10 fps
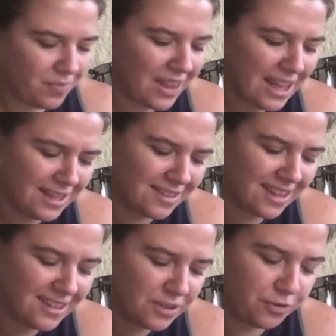It
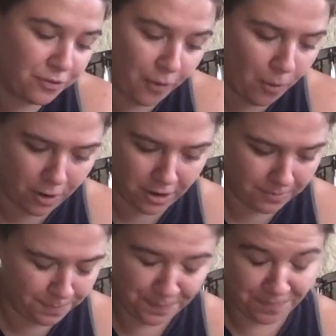says 4,
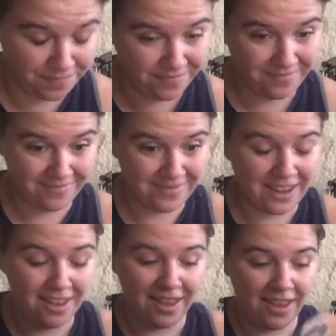
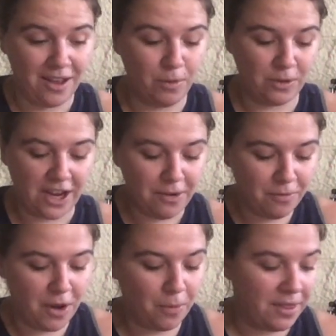which I don't
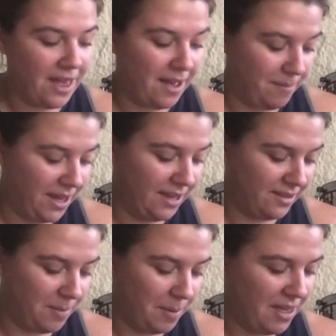know what that
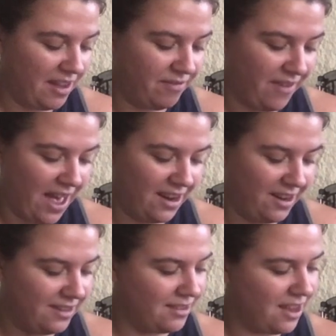means. Maybe they had
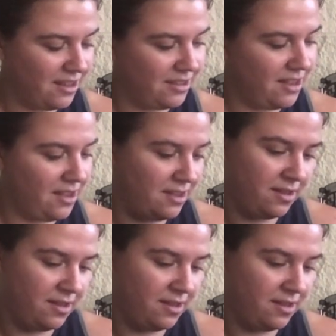vanity sizing.